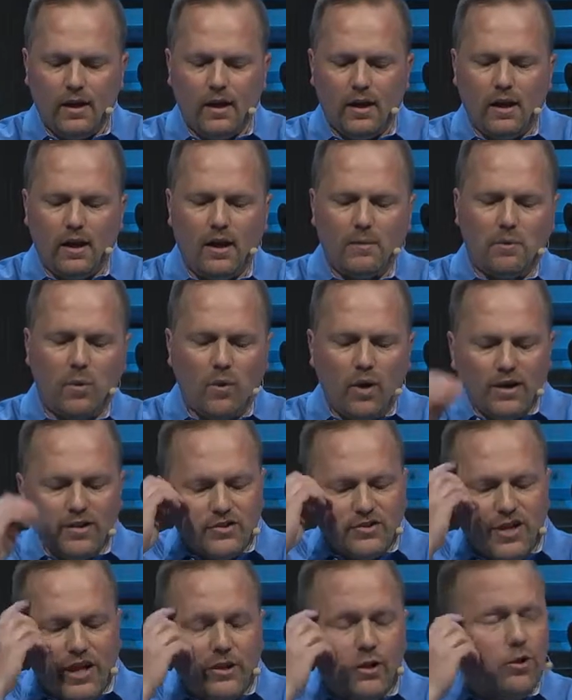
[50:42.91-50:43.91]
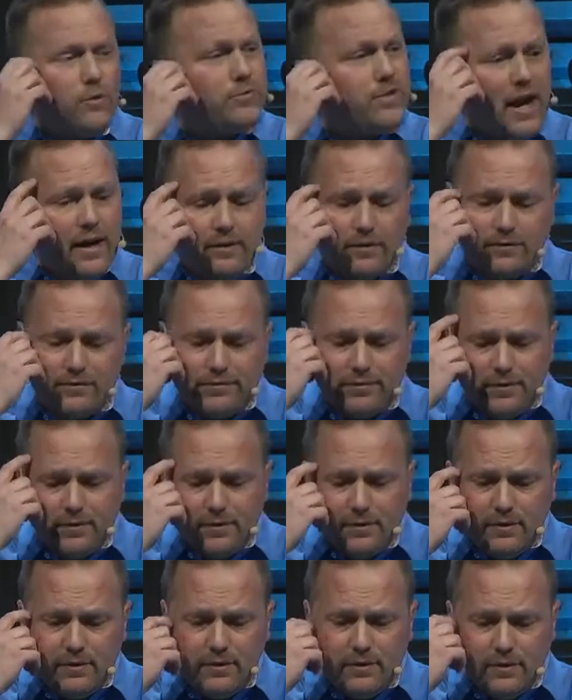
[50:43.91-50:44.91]
Number one, set your objective.
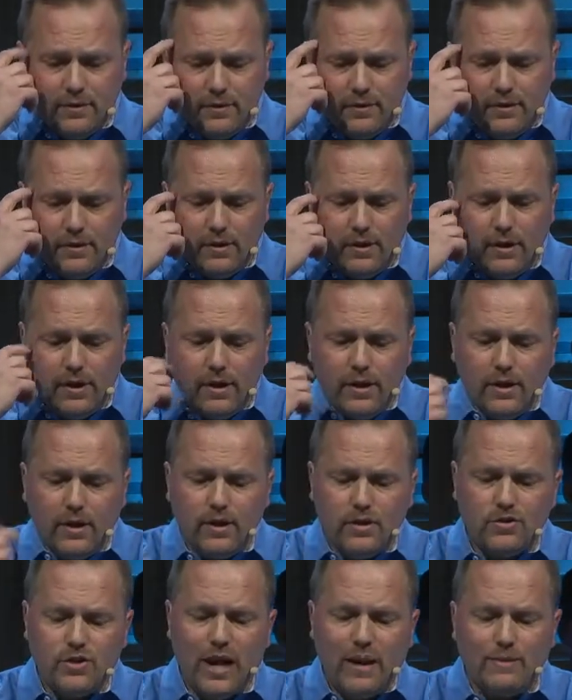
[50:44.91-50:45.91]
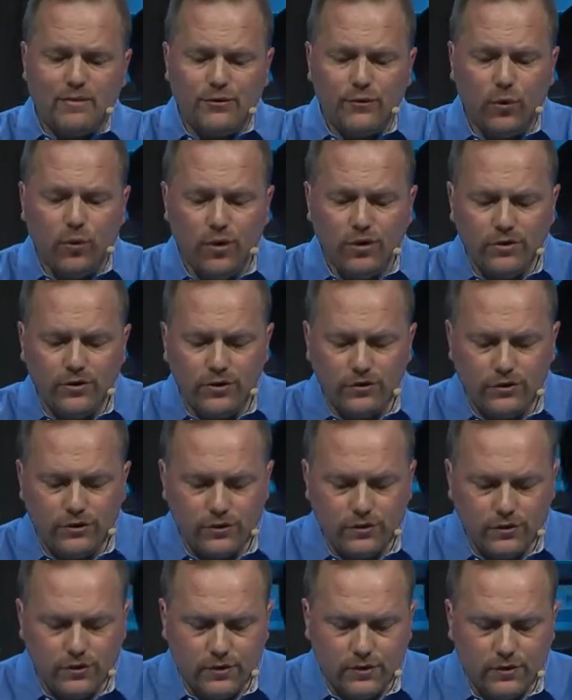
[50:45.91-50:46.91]
James 4
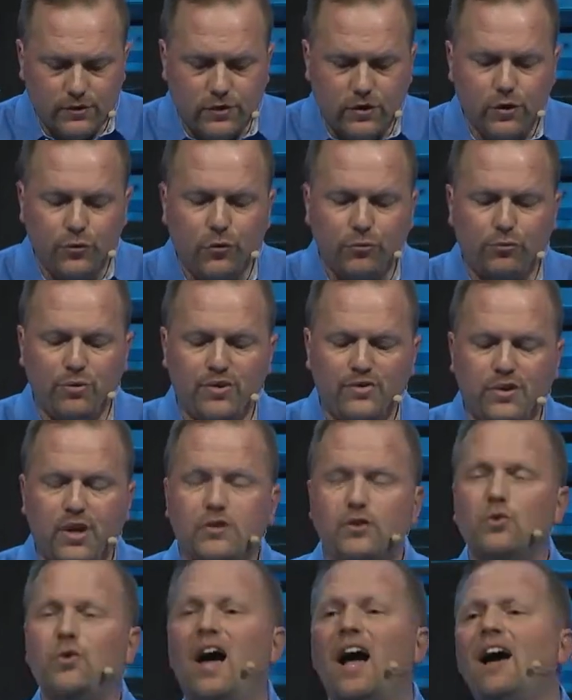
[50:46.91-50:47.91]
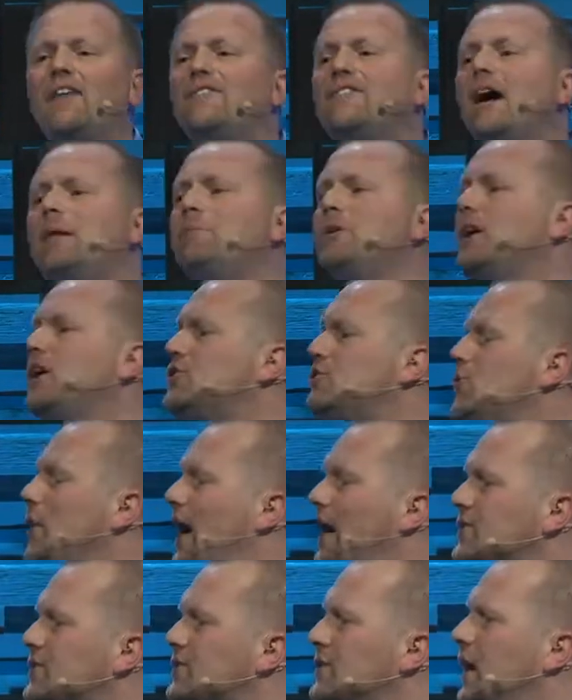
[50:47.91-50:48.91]
2 through 3 says, You have not because you
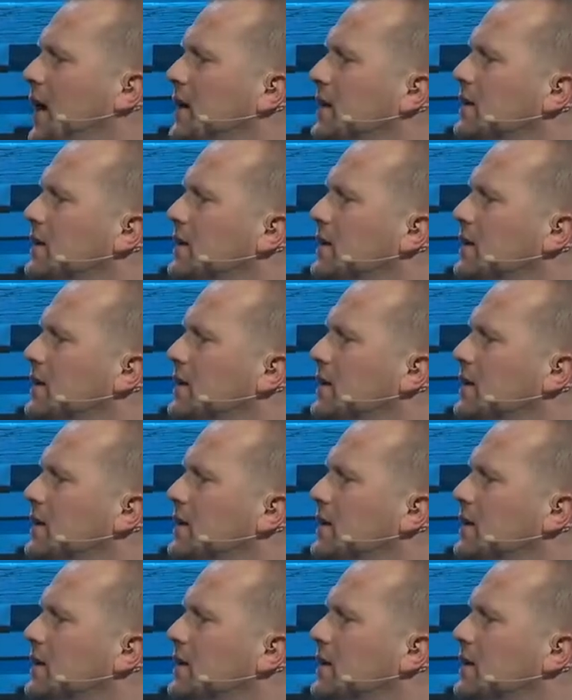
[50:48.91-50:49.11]
ask not.